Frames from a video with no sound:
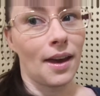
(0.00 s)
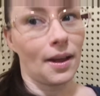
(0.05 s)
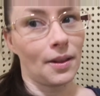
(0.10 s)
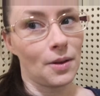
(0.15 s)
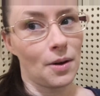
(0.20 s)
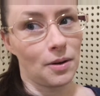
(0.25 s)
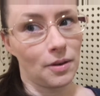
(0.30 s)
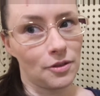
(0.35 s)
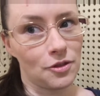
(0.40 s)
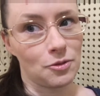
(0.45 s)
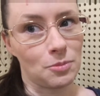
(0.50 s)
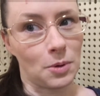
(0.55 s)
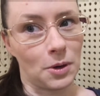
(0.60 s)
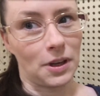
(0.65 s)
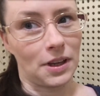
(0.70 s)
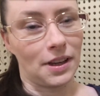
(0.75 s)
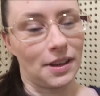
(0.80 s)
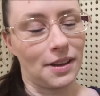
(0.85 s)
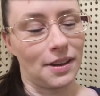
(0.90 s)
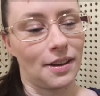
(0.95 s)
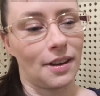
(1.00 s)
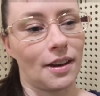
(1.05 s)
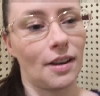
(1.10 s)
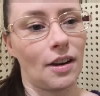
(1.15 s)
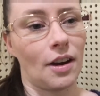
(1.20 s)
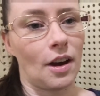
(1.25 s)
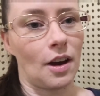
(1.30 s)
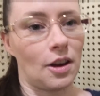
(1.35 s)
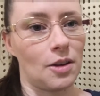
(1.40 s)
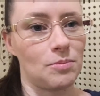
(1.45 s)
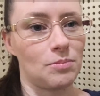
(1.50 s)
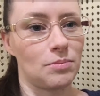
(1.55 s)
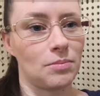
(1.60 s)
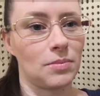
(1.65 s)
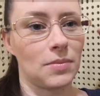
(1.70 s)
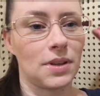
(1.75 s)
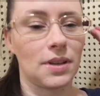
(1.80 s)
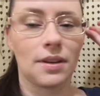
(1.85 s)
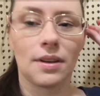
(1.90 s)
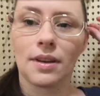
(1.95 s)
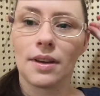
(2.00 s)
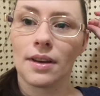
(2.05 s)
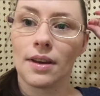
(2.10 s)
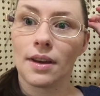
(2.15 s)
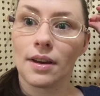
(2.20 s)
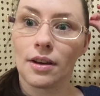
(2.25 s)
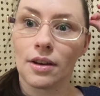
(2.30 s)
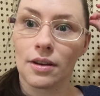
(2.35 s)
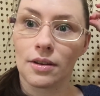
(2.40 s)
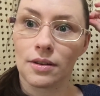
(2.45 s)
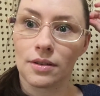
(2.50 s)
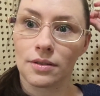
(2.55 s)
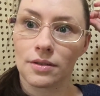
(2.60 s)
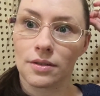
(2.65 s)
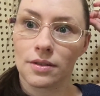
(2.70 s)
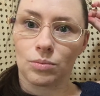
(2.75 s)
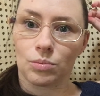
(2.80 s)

Hello everybody, I'm here